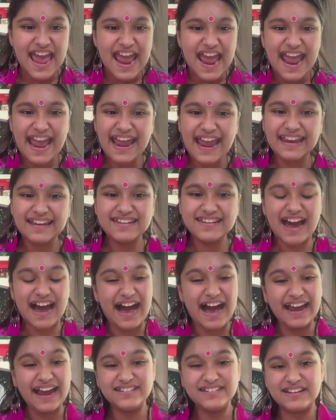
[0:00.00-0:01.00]
And
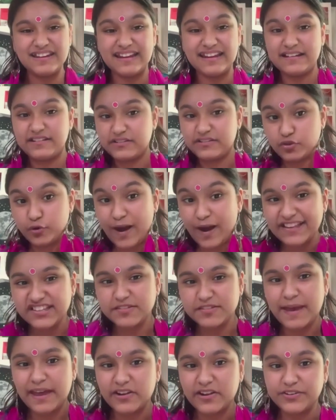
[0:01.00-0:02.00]
I didn't thrash
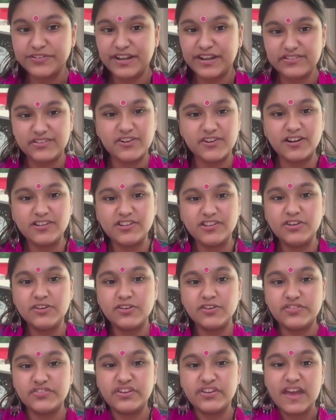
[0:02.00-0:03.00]
metal does not
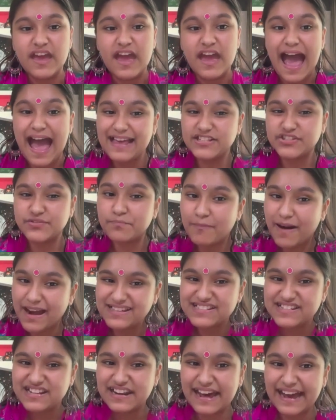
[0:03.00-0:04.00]
use as
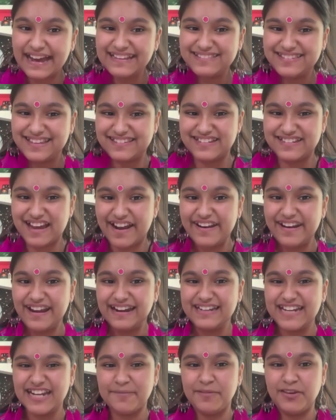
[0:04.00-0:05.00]
much slides as
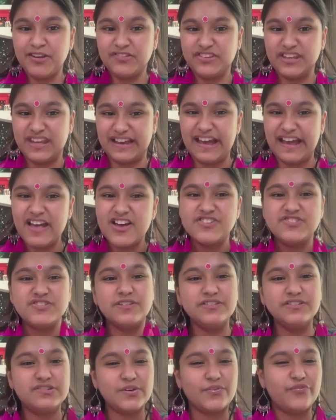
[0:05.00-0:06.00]
Carnatic music.
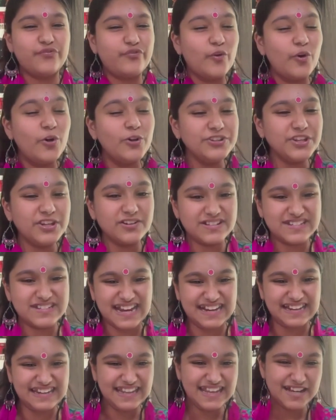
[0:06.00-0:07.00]
So it's a full new
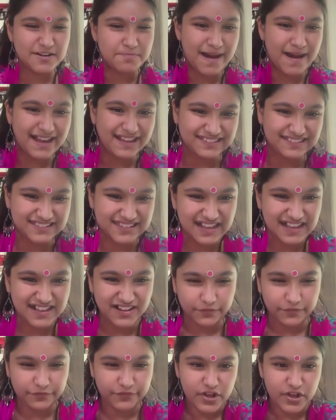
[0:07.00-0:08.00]
technique by
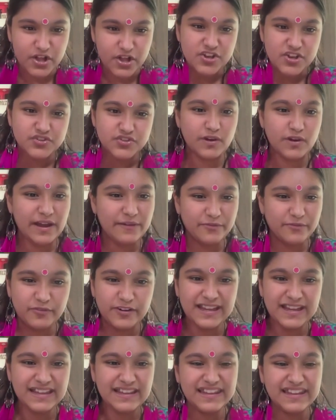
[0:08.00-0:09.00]
itself. So I
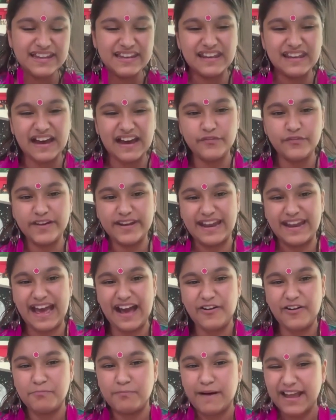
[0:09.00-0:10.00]
really love it and
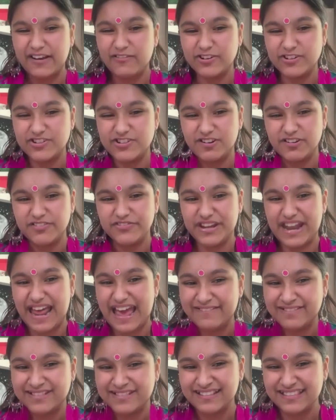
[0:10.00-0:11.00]
how microtones and
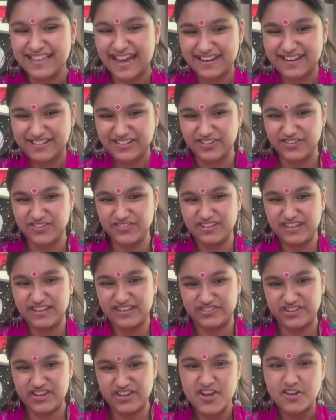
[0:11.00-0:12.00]
everything that it
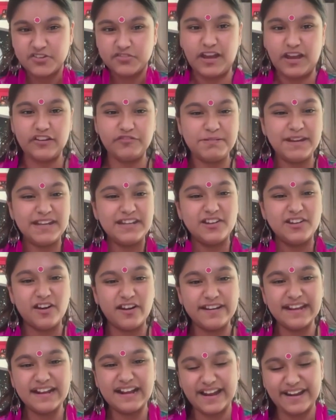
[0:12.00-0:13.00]
uses. So I've been
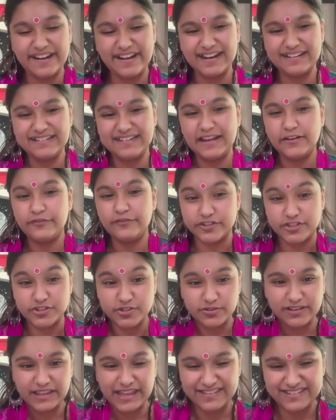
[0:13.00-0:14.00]
learning Carnatic for
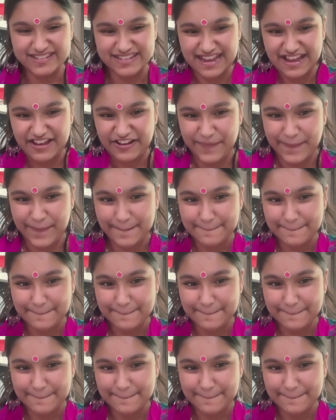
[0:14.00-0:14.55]
2 years now.